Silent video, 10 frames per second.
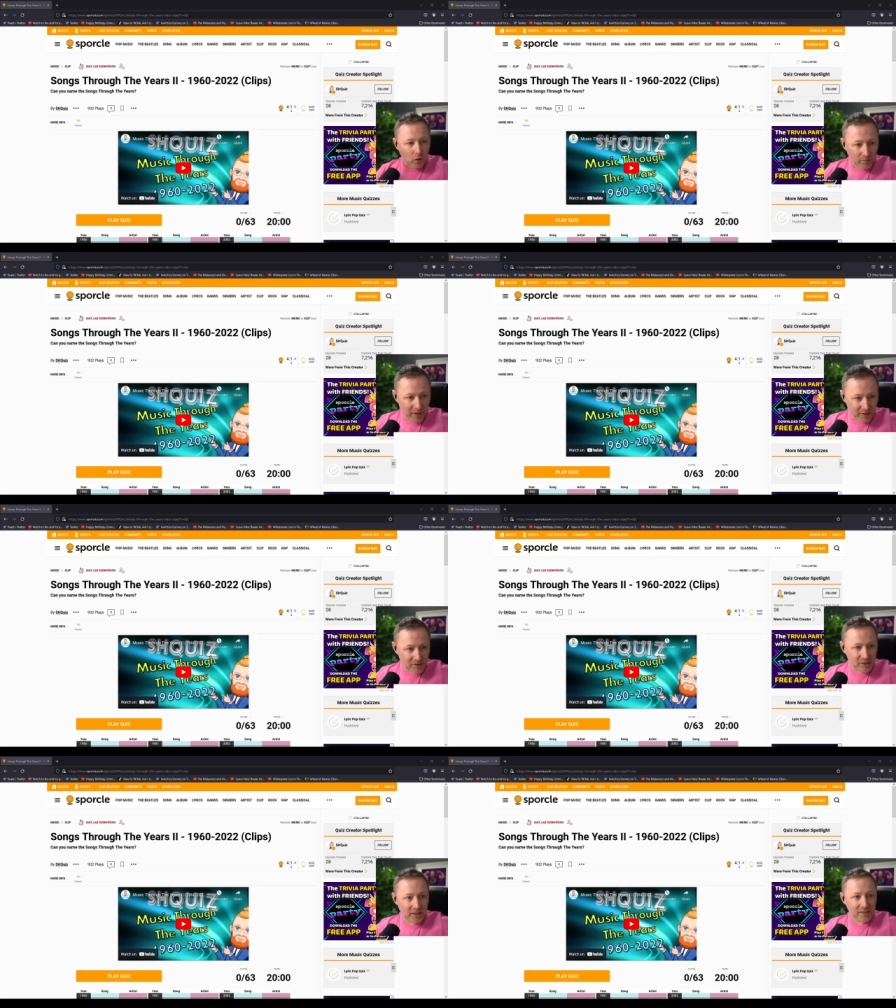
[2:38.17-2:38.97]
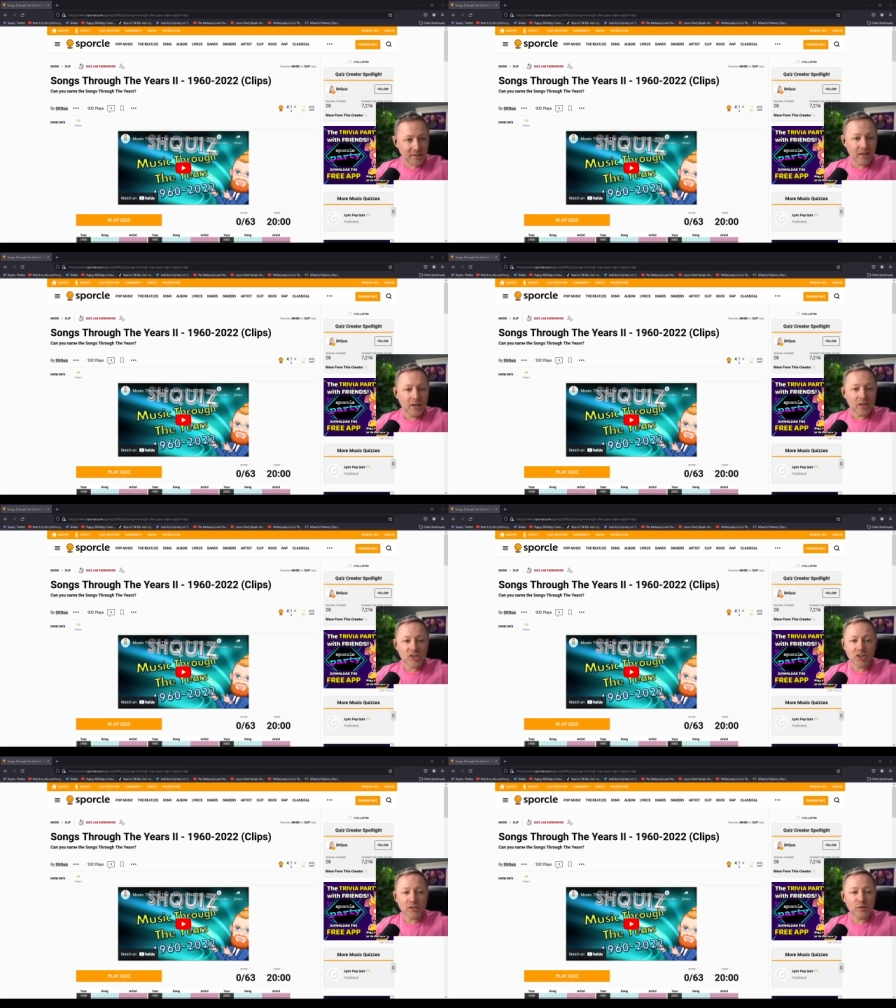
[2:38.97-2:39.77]
more than sixty.
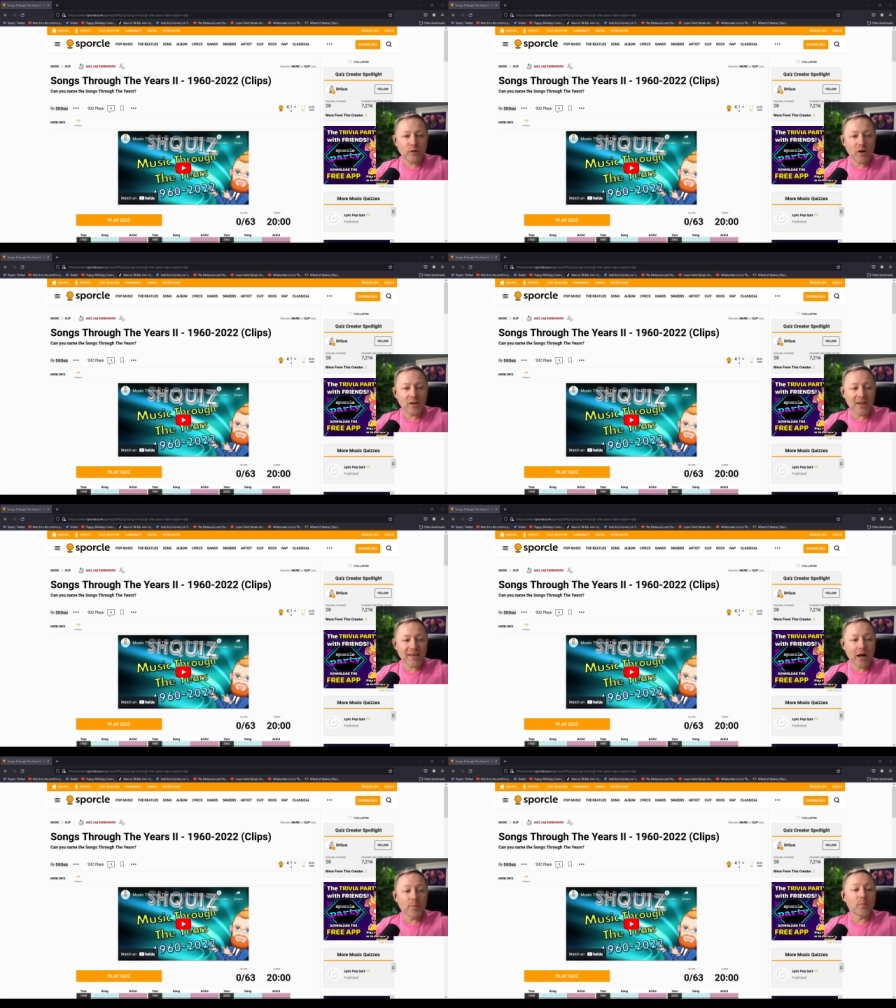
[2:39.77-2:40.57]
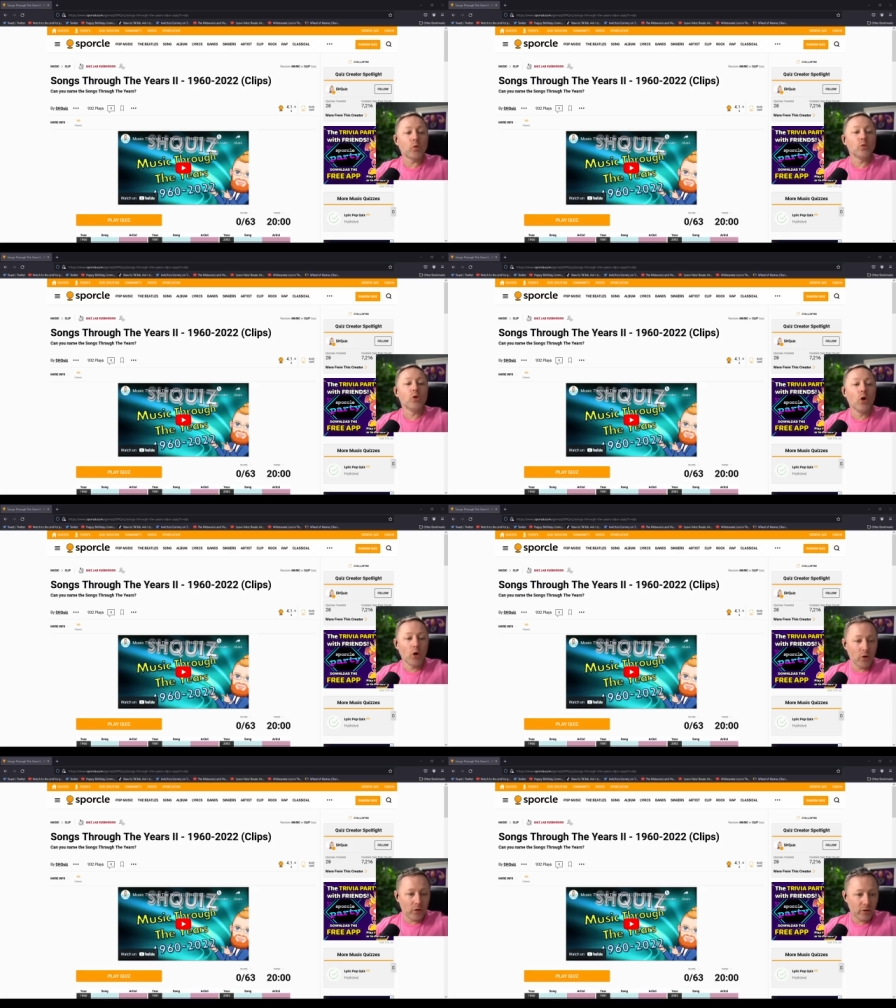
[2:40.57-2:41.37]
Just fucking gamble
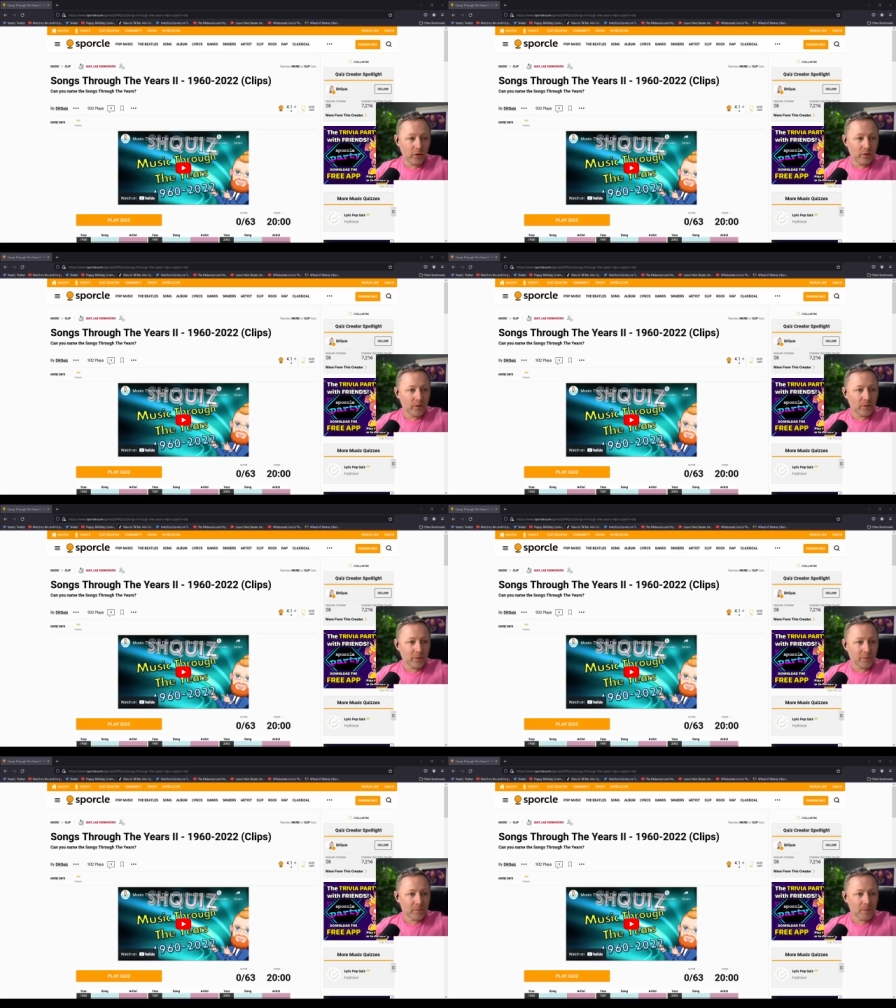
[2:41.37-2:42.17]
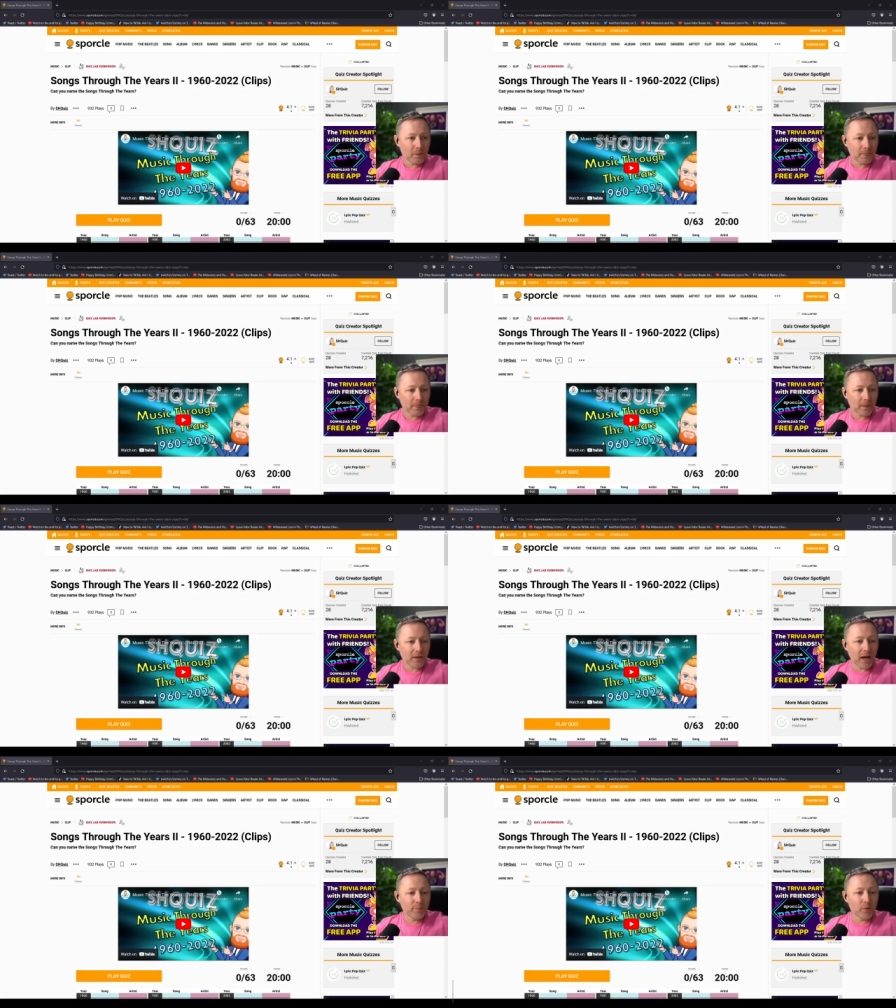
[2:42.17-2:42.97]
now.
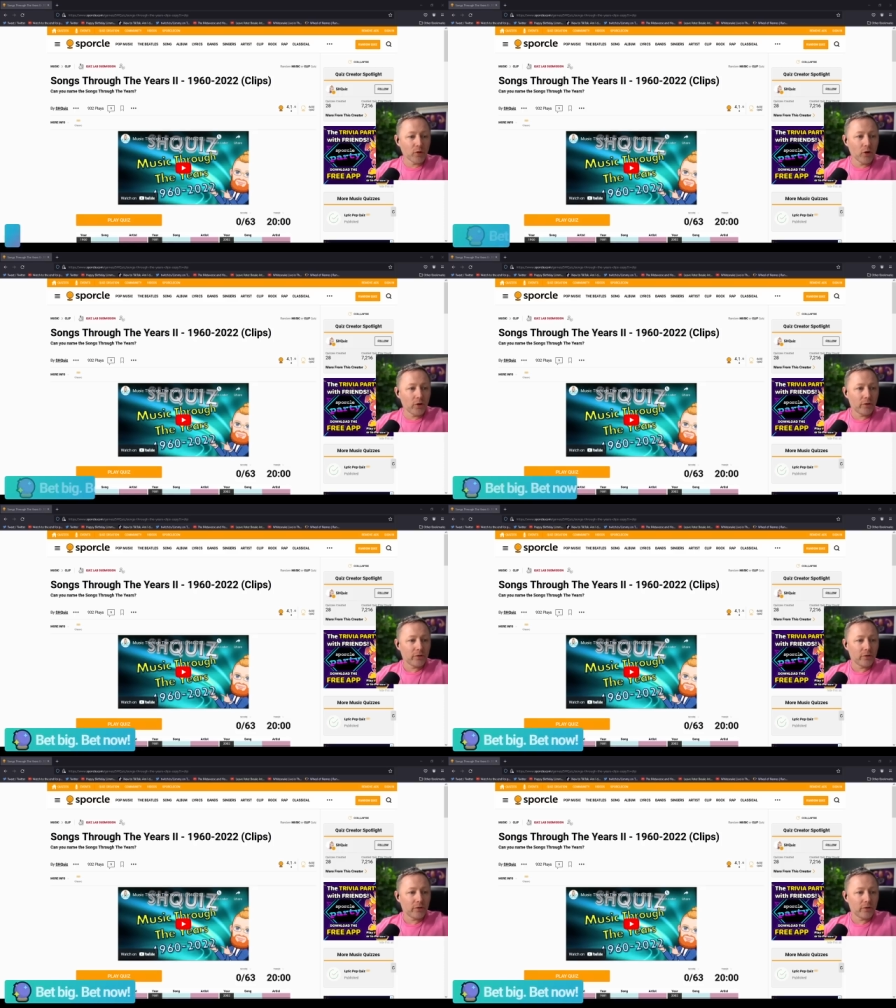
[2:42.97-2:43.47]
Gamble now.